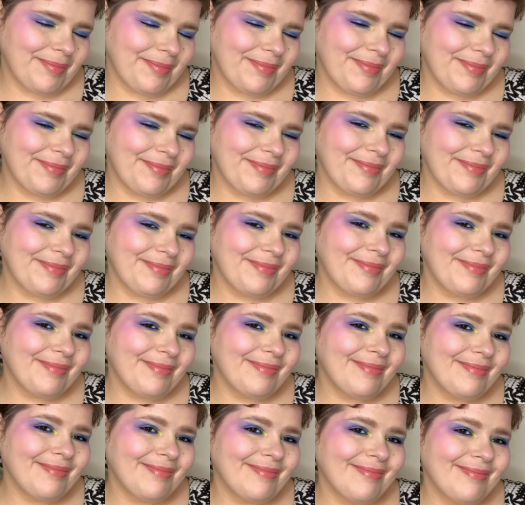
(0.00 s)

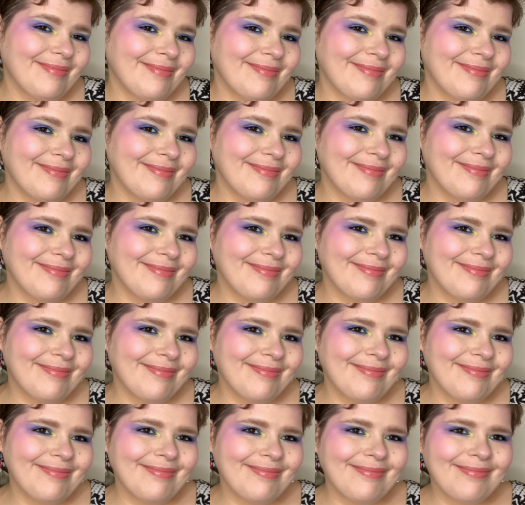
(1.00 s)

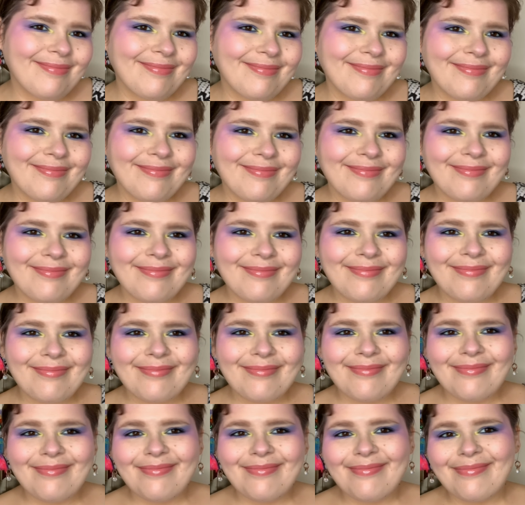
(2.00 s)

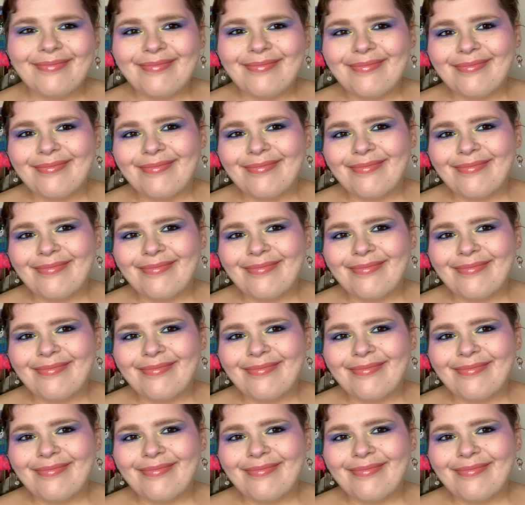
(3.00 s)
(no one is talking)